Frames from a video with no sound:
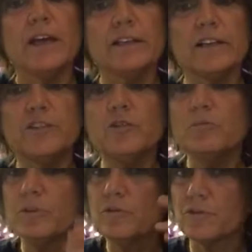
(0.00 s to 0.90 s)
and let them
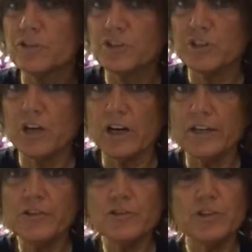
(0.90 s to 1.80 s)
be for
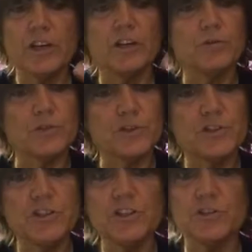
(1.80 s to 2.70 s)
signs and for
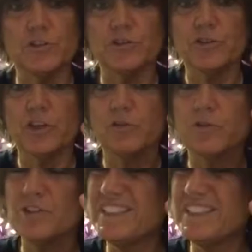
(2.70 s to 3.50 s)
seasons and for